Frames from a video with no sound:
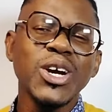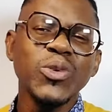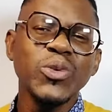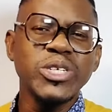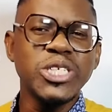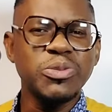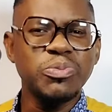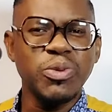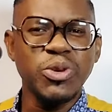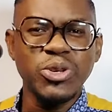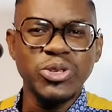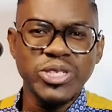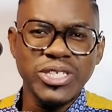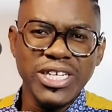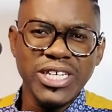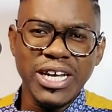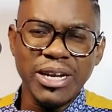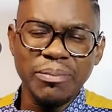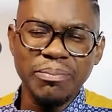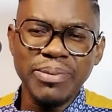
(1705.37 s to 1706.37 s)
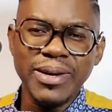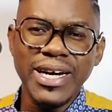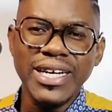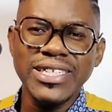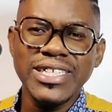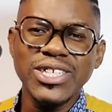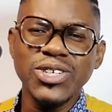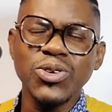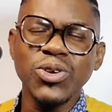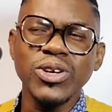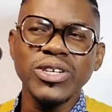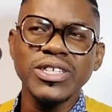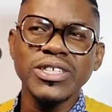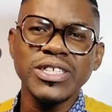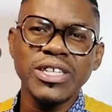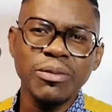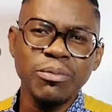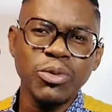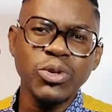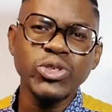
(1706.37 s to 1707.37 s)
which political party got
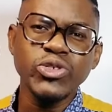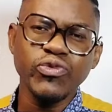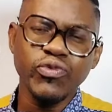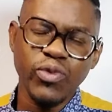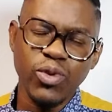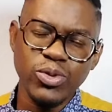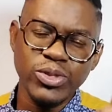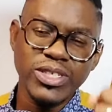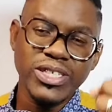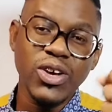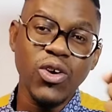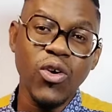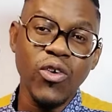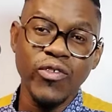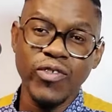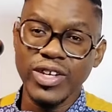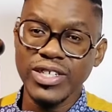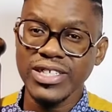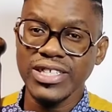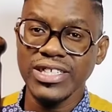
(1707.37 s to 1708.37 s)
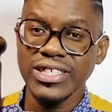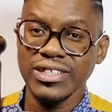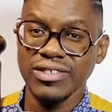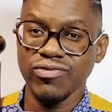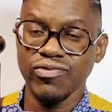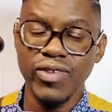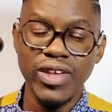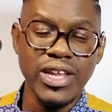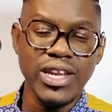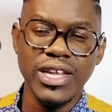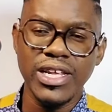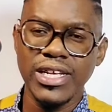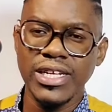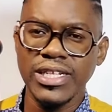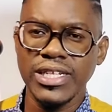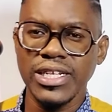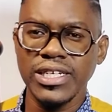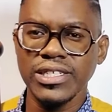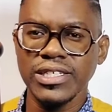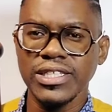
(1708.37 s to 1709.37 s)
the most votes overseas. Very
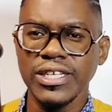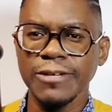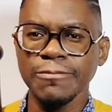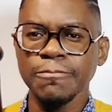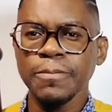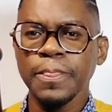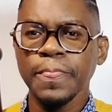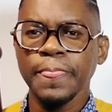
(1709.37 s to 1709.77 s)
interesting.